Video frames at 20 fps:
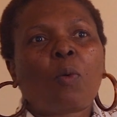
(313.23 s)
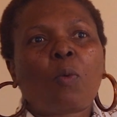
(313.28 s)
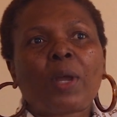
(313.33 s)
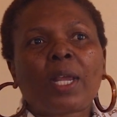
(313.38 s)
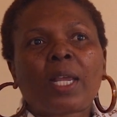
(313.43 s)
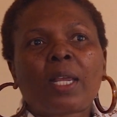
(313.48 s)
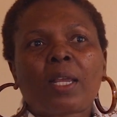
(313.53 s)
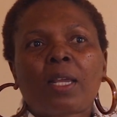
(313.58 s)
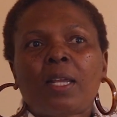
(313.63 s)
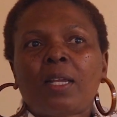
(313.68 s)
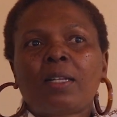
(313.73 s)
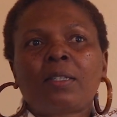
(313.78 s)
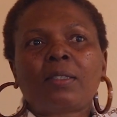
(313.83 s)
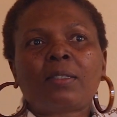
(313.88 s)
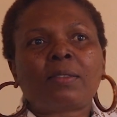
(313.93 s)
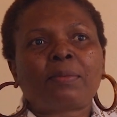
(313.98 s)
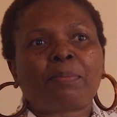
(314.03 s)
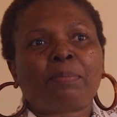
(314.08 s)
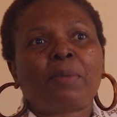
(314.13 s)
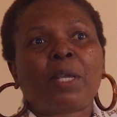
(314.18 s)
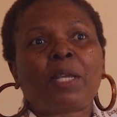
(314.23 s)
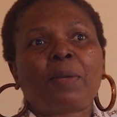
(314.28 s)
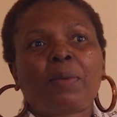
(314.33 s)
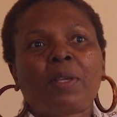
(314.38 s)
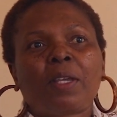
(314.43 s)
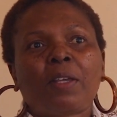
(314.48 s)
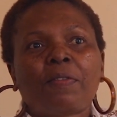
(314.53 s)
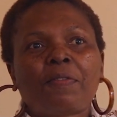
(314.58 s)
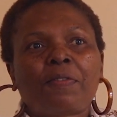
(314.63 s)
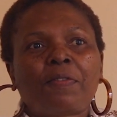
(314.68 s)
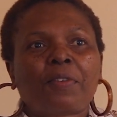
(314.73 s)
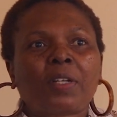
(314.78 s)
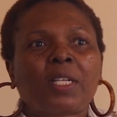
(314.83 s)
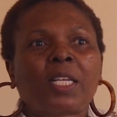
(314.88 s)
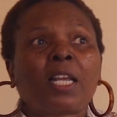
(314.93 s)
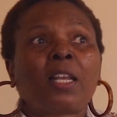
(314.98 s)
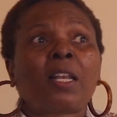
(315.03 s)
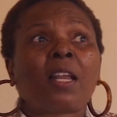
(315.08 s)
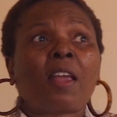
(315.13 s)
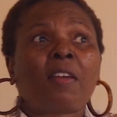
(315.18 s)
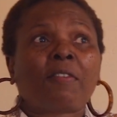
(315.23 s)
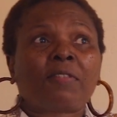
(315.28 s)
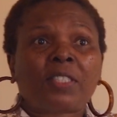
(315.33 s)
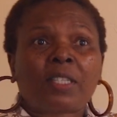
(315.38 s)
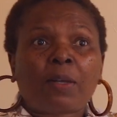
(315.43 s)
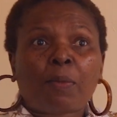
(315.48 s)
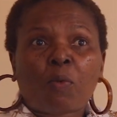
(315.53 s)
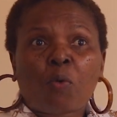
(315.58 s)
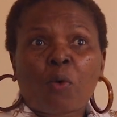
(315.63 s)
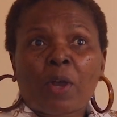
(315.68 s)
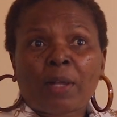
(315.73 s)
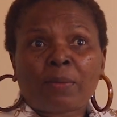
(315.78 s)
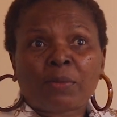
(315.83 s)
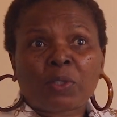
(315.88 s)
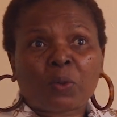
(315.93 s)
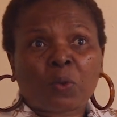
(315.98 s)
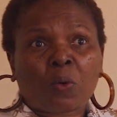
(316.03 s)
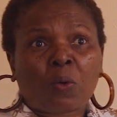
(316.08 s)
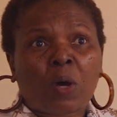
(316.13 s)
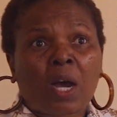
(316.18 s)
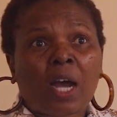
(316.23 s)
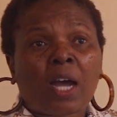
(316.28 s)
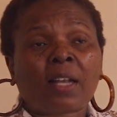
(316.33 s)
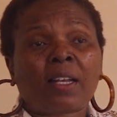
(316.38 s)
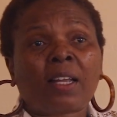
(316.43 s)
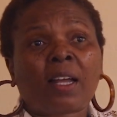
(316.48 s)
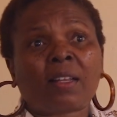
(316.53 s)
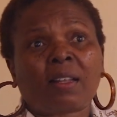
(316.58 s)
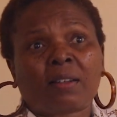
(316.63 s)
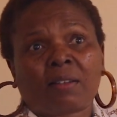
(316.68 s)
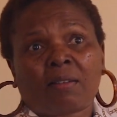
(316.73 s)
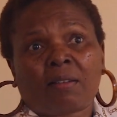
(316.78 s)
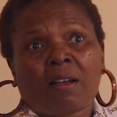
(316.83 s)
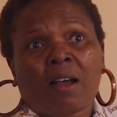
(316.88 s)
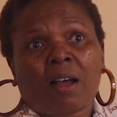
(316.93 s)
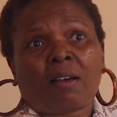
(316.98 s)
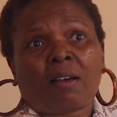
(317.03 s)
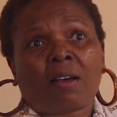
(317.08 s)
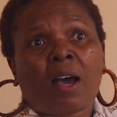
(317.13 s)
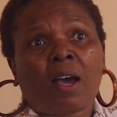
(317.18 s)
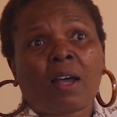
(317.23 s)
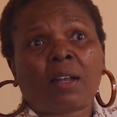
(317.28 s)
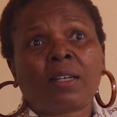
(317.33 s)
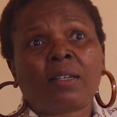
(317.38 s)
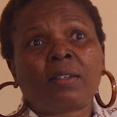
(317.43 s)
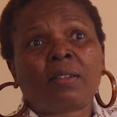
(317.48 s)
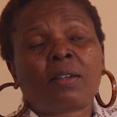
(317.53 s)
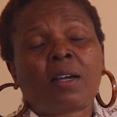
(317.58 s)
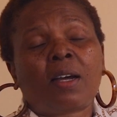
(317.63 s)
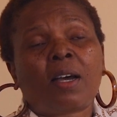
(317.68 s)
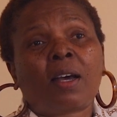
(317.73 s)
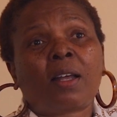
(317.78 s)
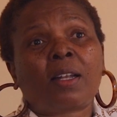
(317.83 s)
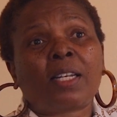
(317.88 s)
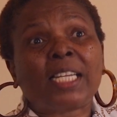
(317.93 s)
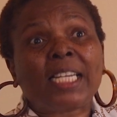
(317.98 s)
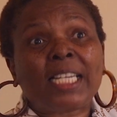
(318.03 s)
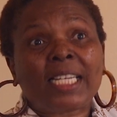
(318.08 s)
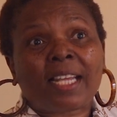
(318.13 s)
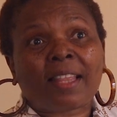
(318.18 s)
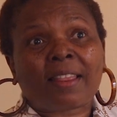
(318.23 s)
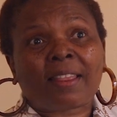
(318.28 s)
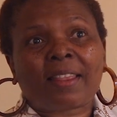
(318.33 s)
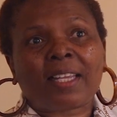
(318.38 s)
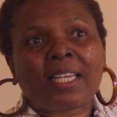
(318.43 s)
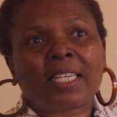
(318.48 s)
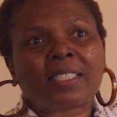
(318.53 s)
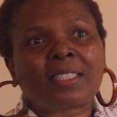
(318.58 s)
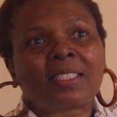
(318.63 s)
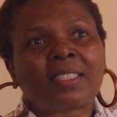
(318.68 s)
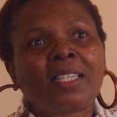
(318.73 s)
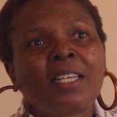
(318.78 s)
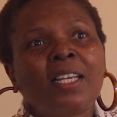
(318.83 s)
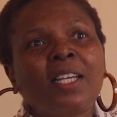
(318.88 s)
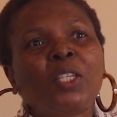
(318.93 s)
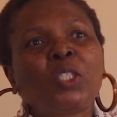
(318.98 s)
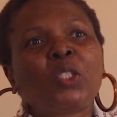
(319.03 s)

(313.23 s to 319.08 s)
We kill, maybe if we can have some worms or other unneeded things.